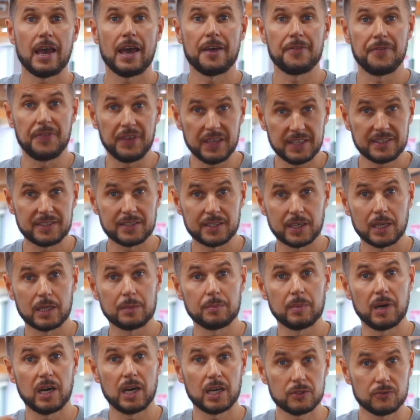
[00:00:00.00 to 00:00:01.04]
at this
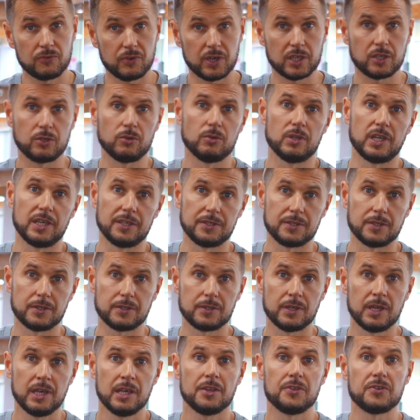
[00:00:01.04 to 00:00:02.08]
time unregulated.
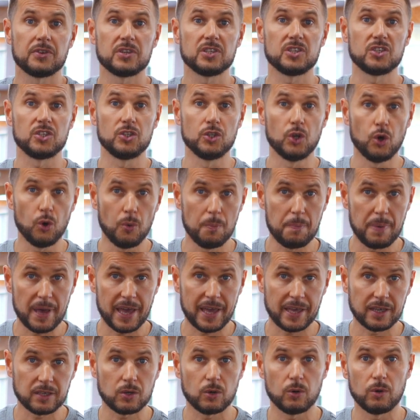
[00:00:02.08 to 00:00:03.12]
There is no
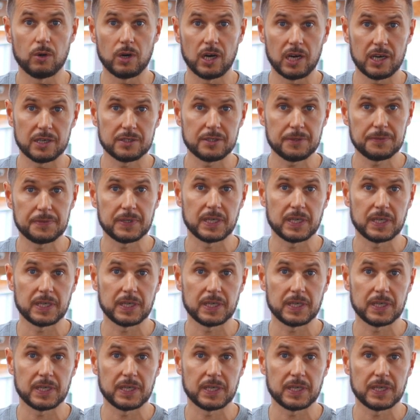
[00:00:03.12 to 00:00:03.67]
bank or other